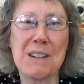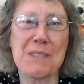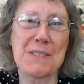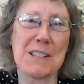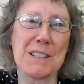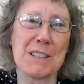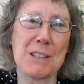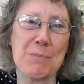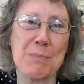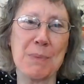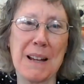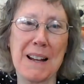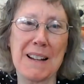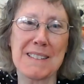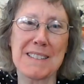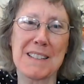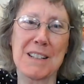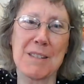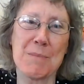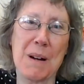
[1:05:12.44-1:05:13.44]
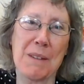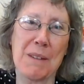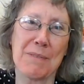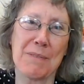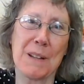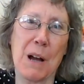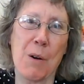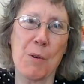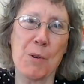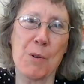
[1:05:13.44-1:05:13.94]
definitely plant a
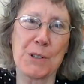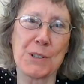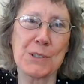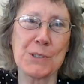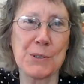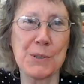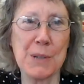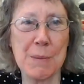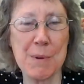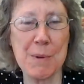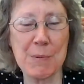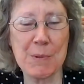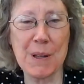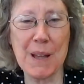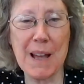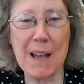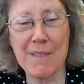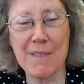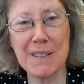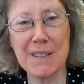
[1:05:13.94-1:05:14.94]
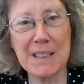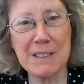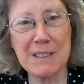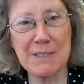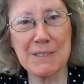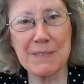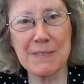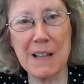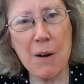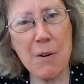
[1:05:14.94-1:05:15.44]
flower or two. I'm a real advocate
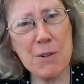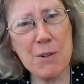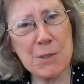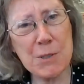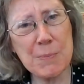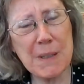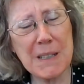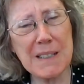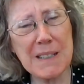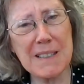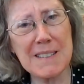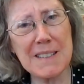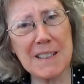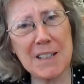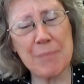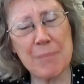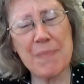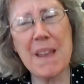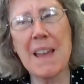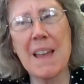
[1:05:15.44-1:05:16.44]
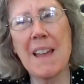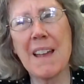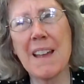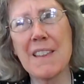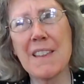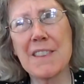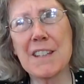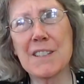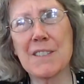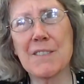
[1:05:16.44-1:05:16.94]
of flowers because
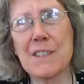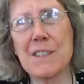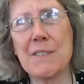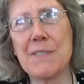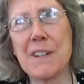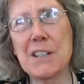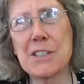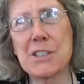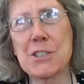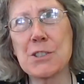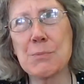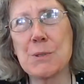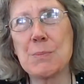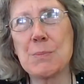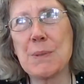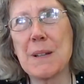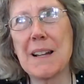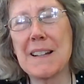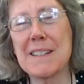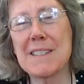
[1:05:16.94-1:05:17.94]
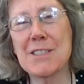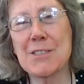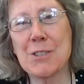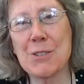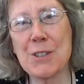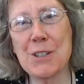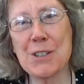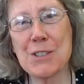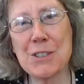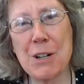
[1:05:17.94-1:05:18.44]
the vegetable plants
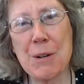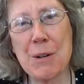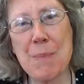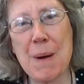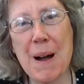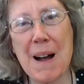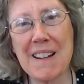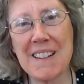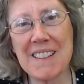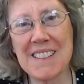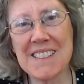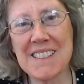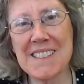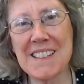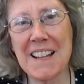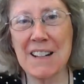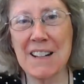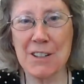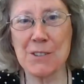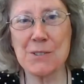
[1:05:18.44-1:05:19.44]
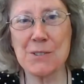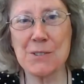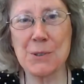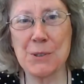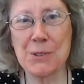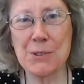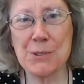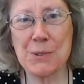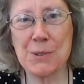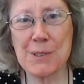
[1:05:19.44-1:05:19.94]
nourish our bodies and our
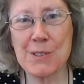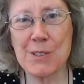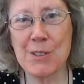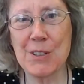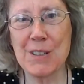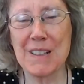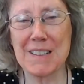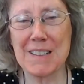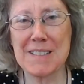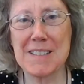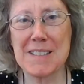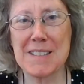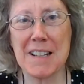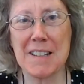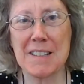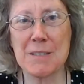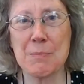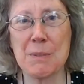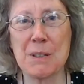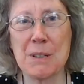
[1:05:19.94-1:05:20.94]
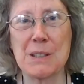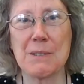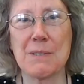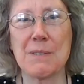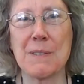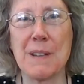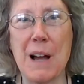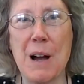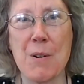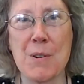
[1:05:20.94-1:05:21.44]
souls to a certain extent, but the
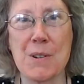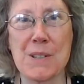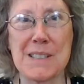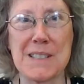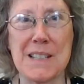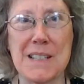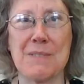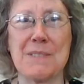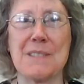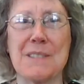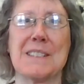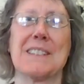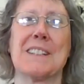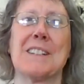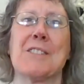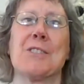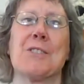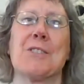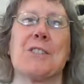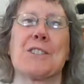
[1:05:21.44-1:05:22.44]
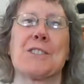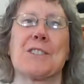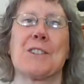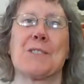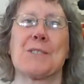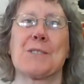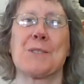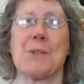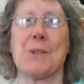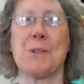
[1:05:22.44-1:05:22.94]
flowers definitely nourish
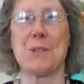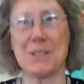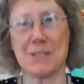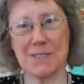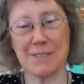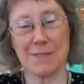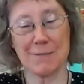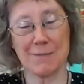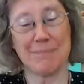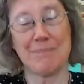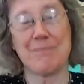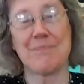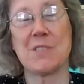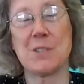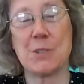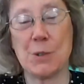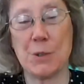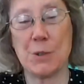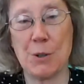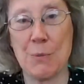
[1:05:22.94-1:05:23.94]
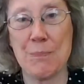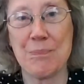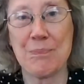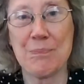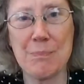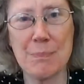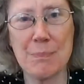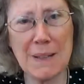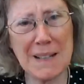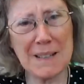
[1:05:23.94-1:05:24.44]
our souls. So
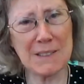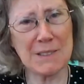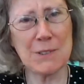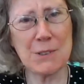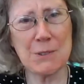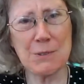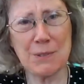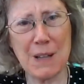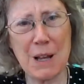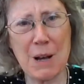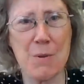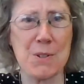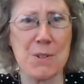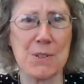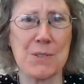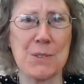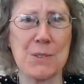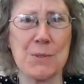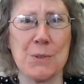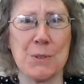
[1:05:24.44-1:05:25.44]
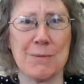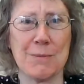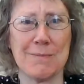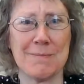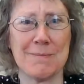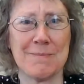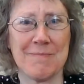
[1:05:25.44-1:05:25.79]
plant a few flowers too.